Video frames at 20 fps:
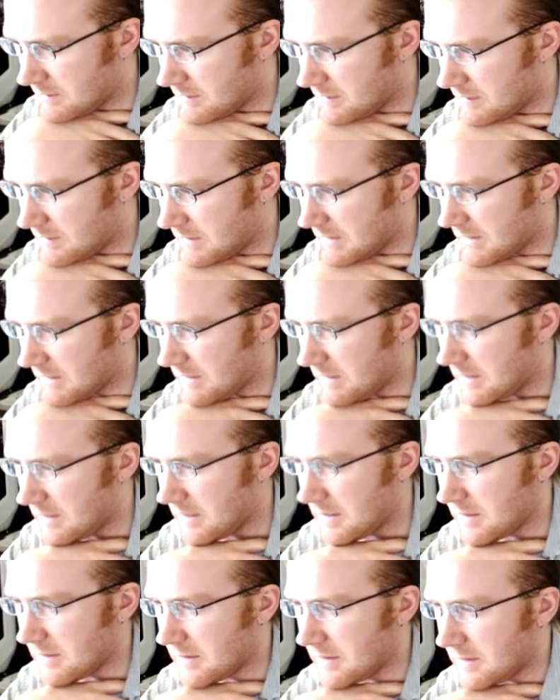I can
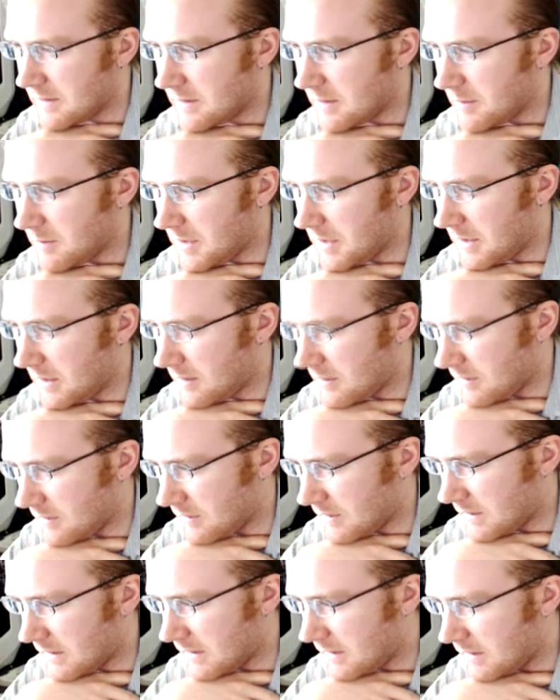then come in here and do
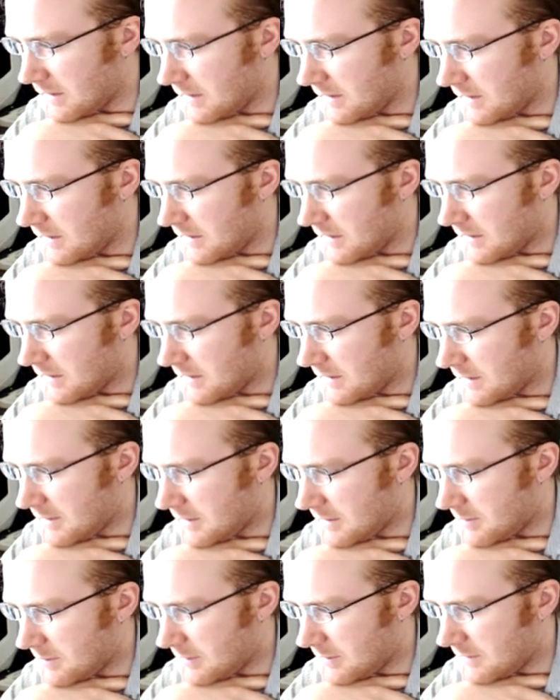that.
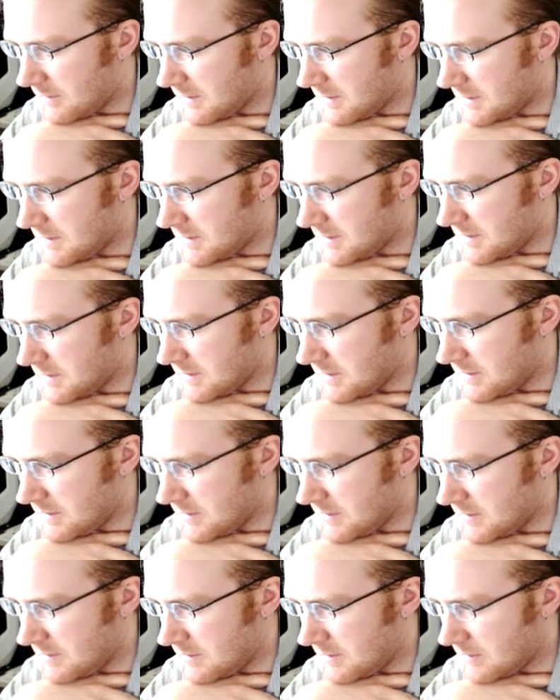What if I just
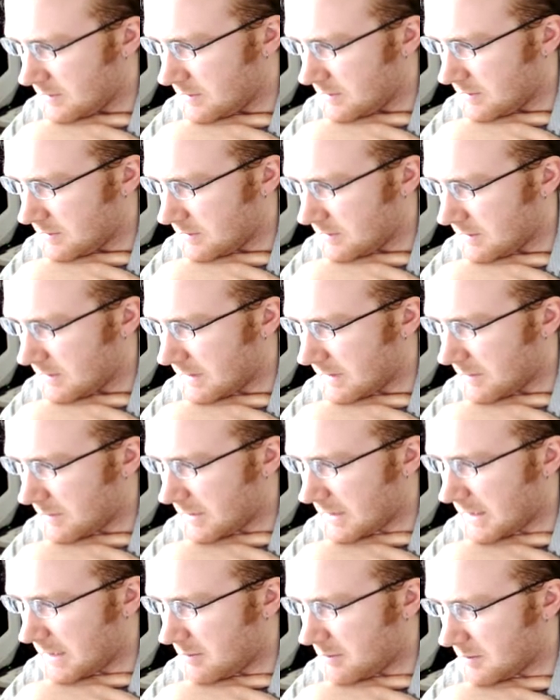do... Well, I
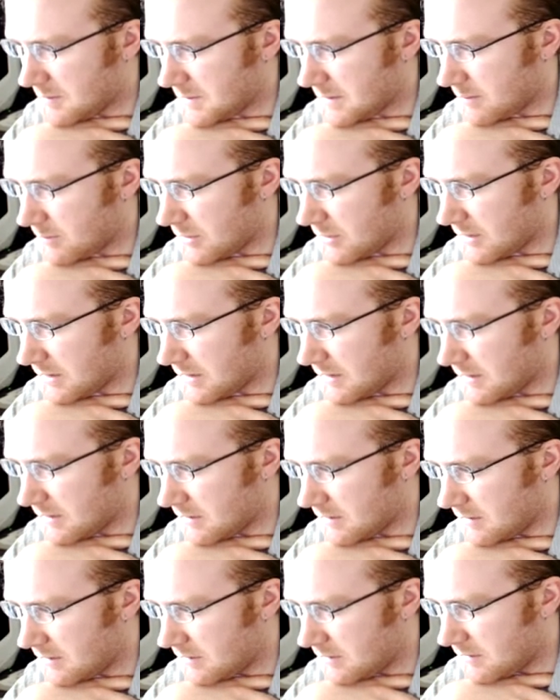want to keep them separated.
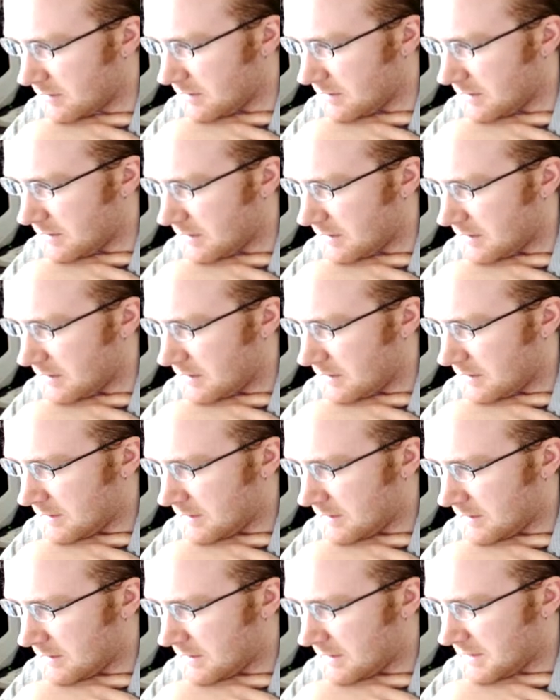
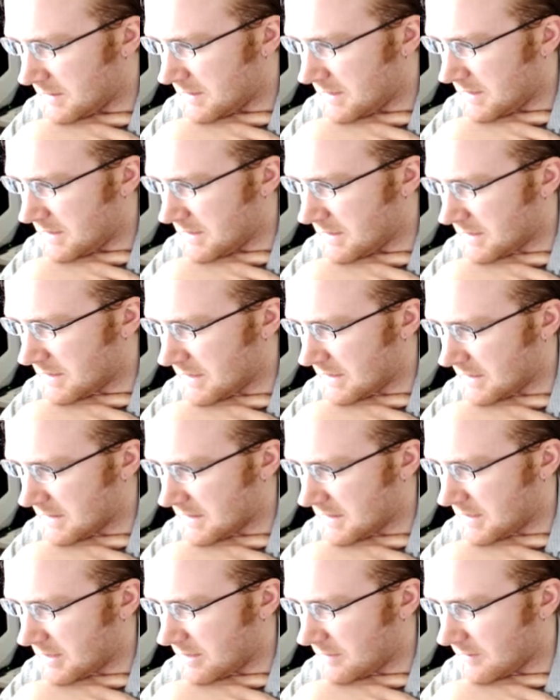This, he just connects
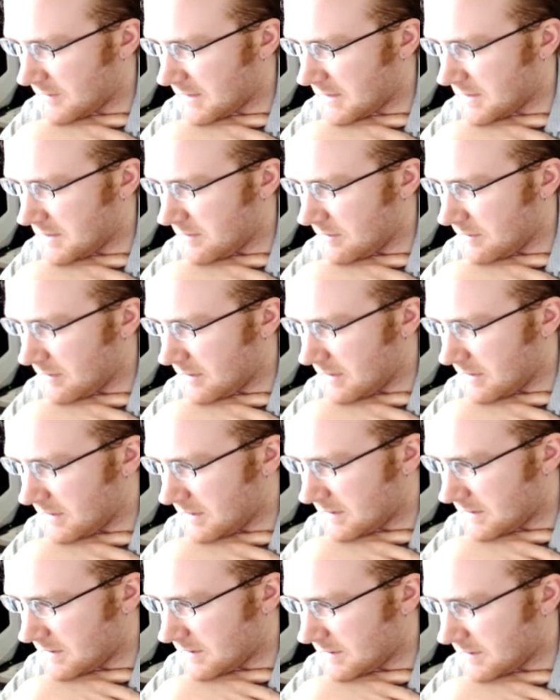here. If I do
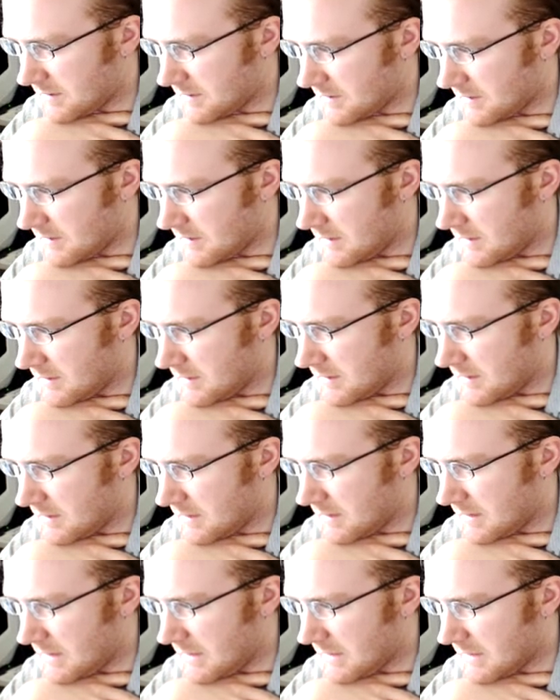this,
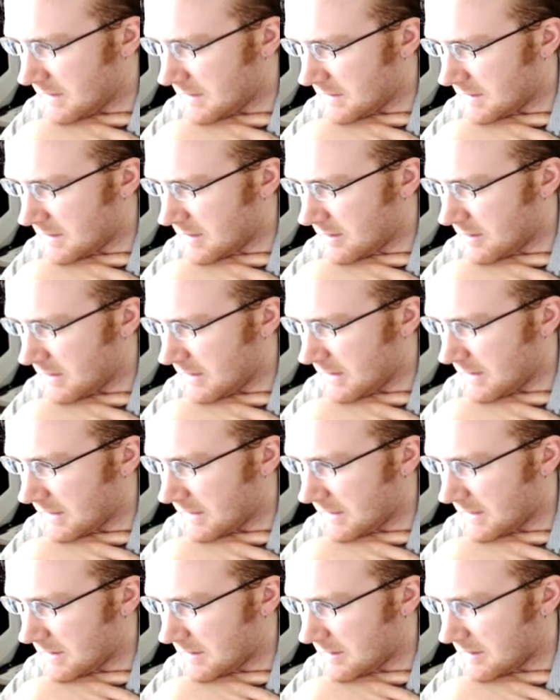then he can Atari and
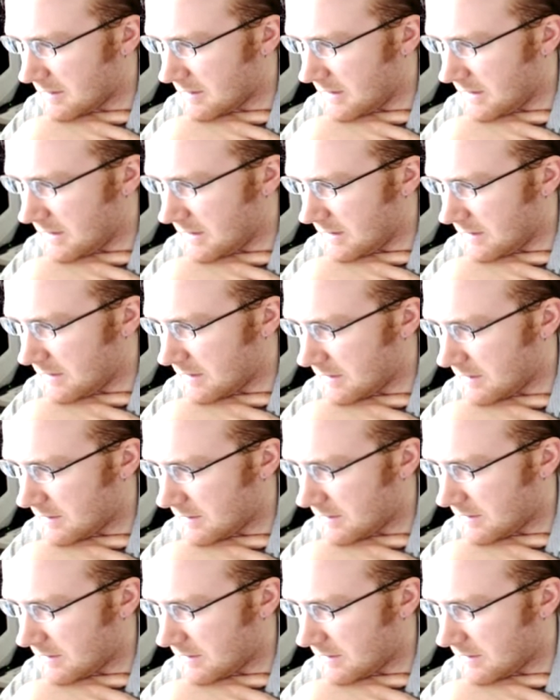connect underneath.